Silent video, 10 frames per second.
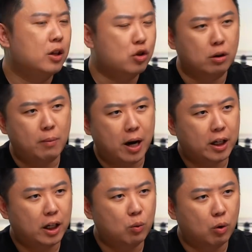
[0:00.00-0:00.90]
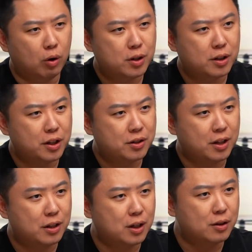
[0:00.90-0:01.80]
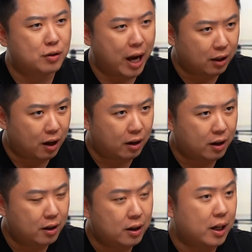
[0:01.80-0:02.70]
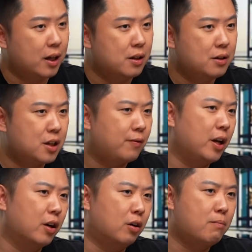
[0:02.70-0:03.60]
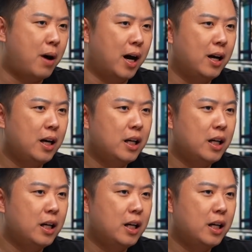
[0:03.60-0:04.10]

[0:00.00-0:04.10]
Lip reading: digital marketing works, this is Dan Lok. In this video, my